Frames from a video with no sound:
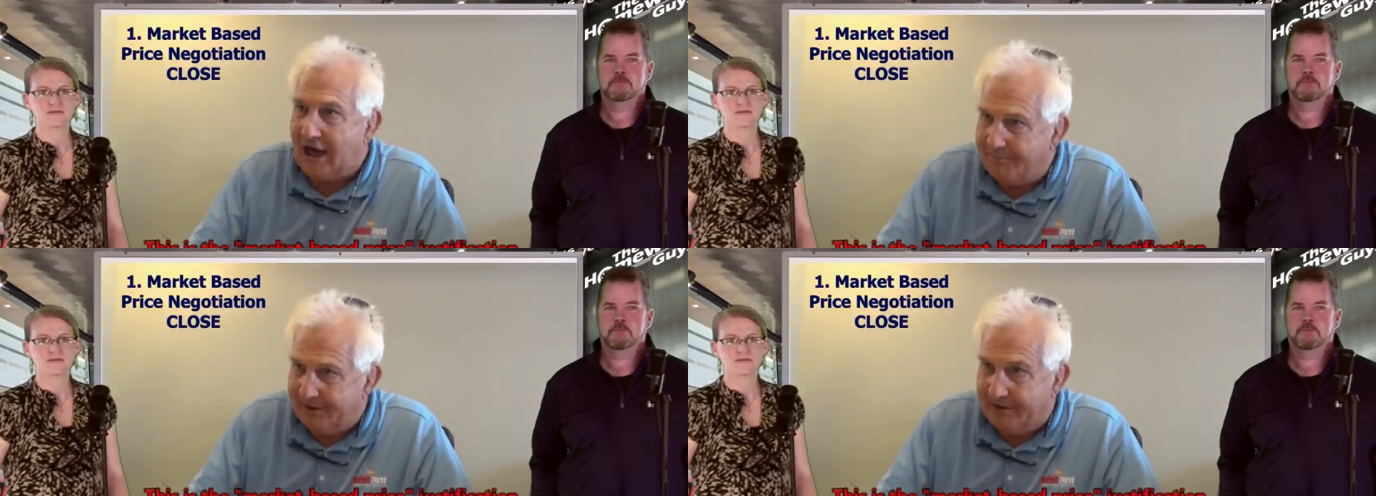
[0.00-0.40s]

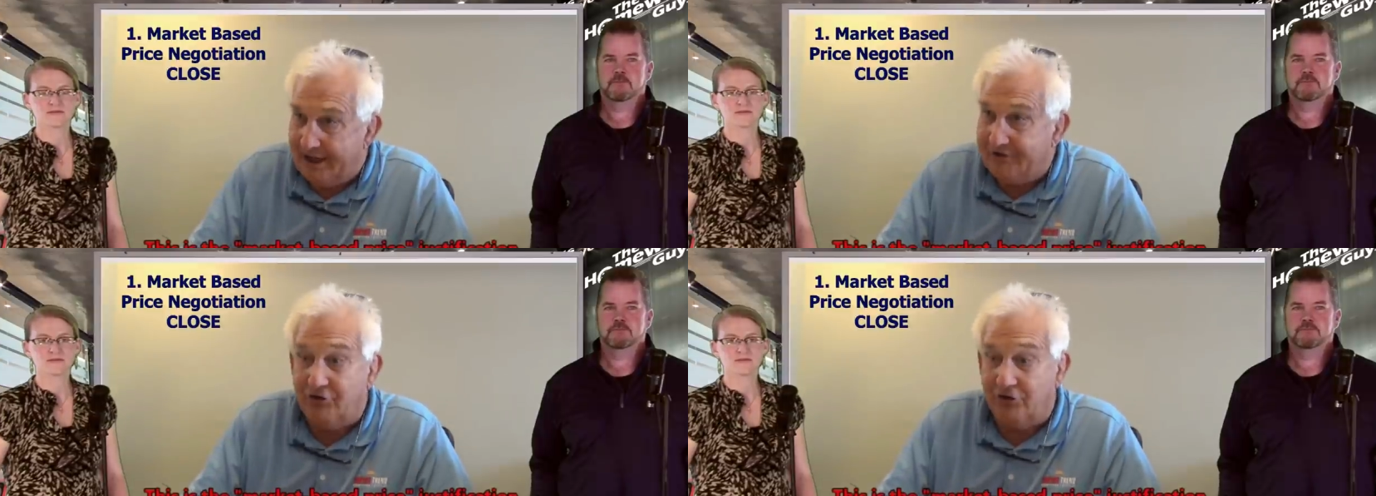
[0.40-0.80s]

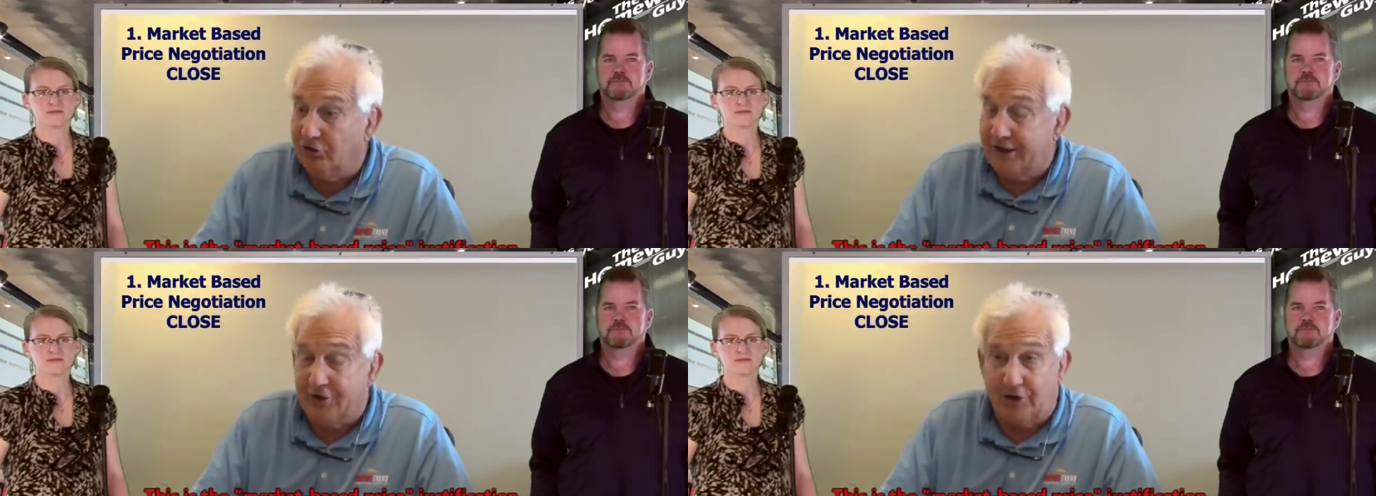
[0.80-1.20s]
Speaker 1: shopping
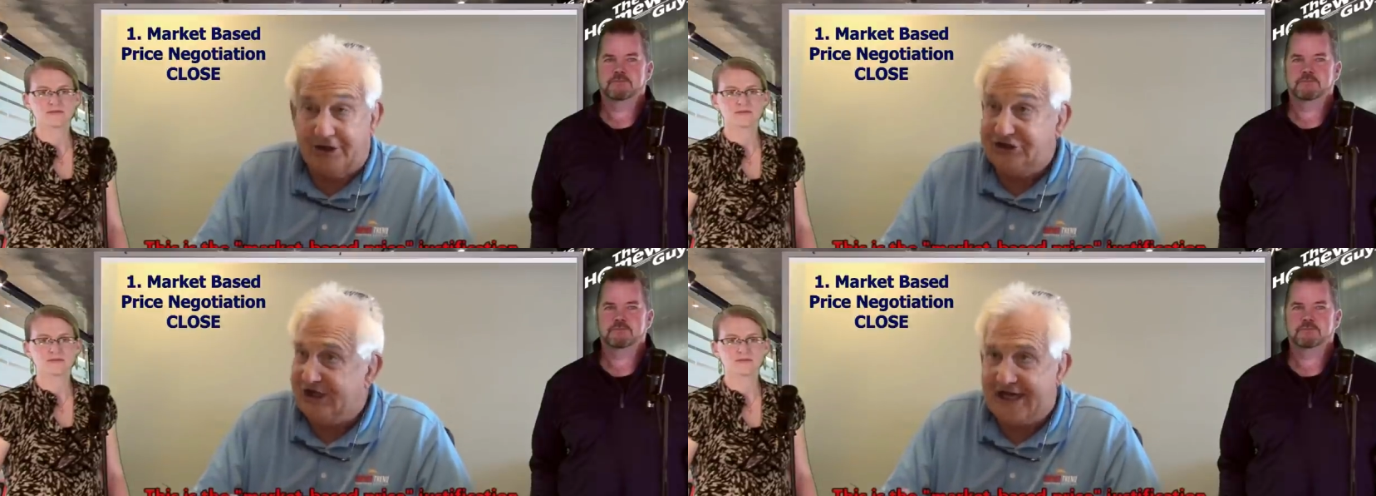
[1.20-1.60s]
has
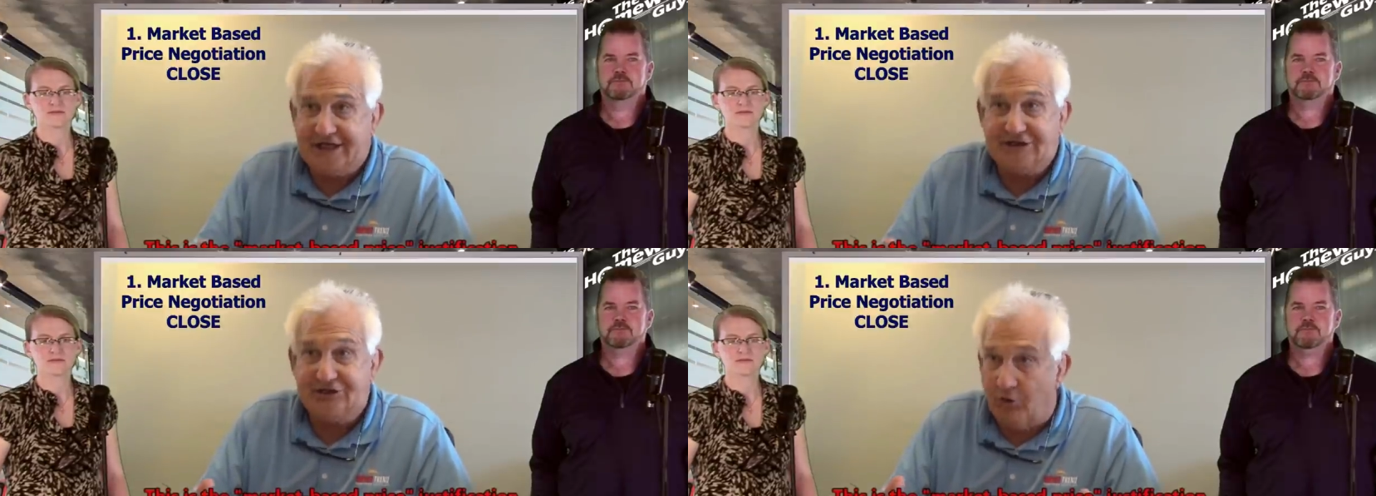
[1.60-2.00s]
literally
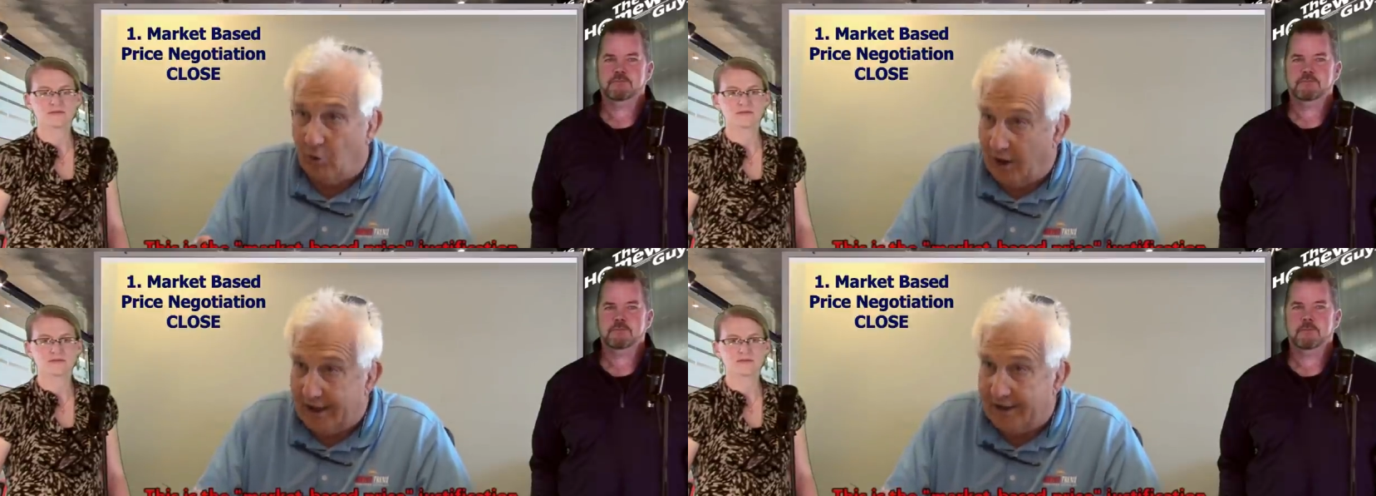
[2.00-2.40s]

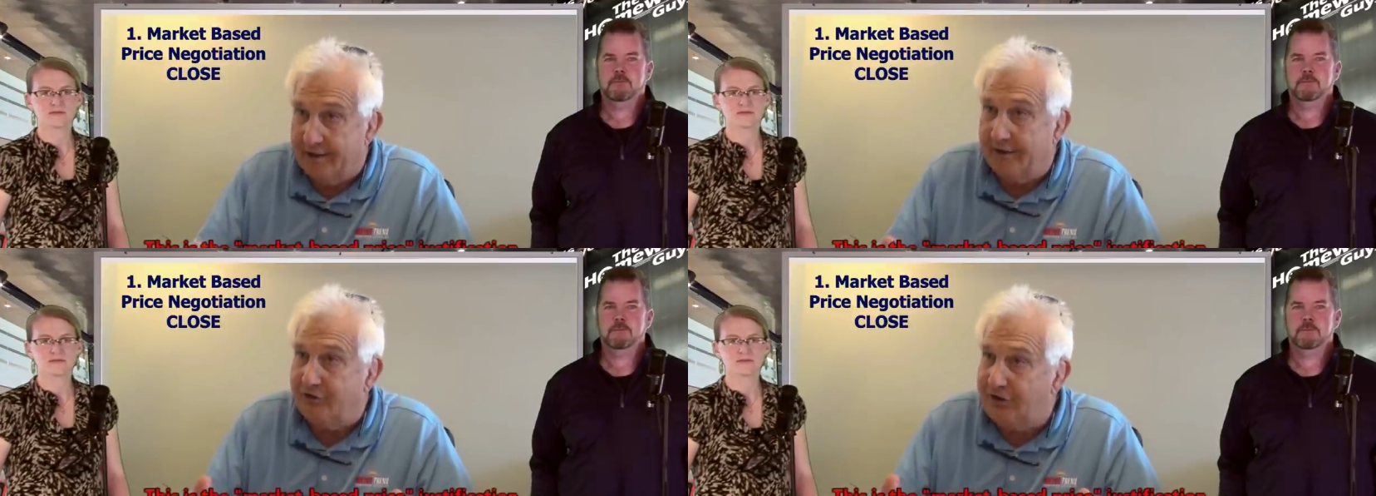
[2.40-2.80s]
changed the
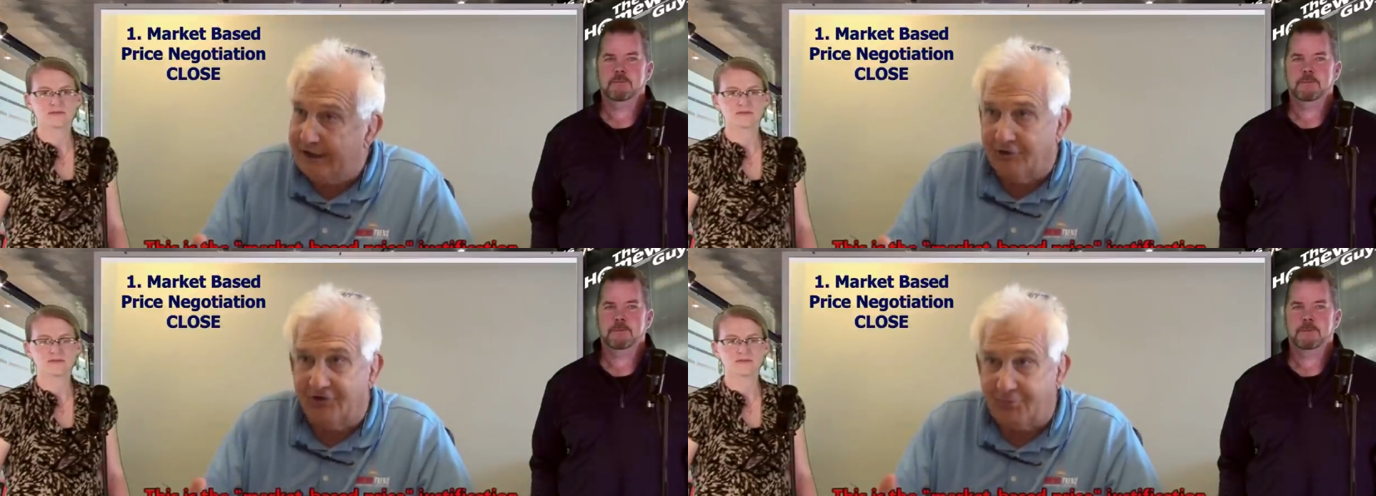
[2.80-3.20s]
way
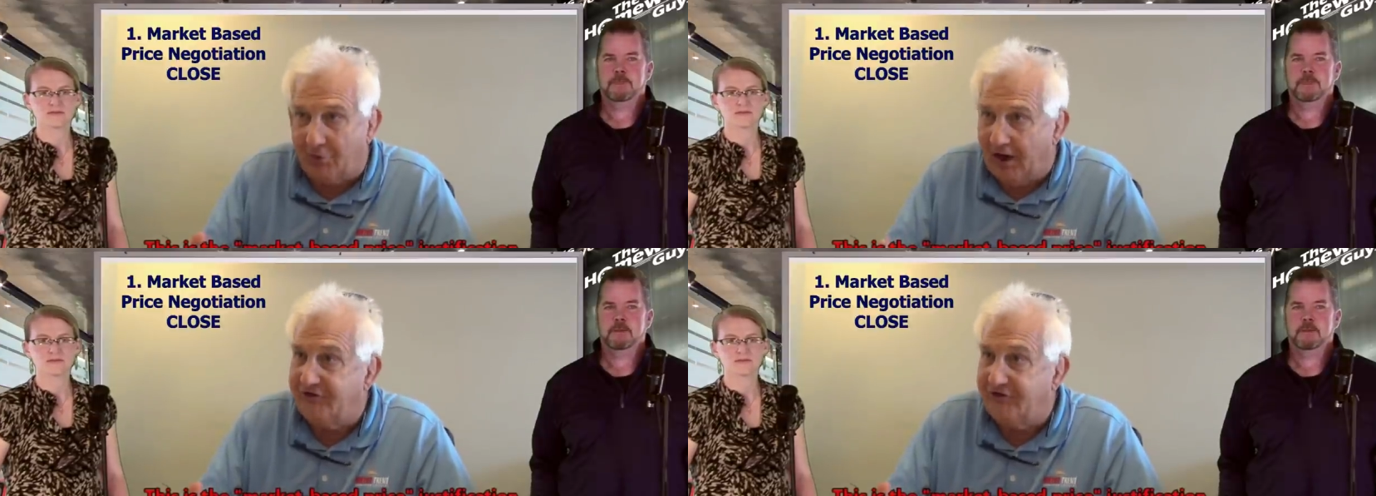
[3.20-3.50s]
dealers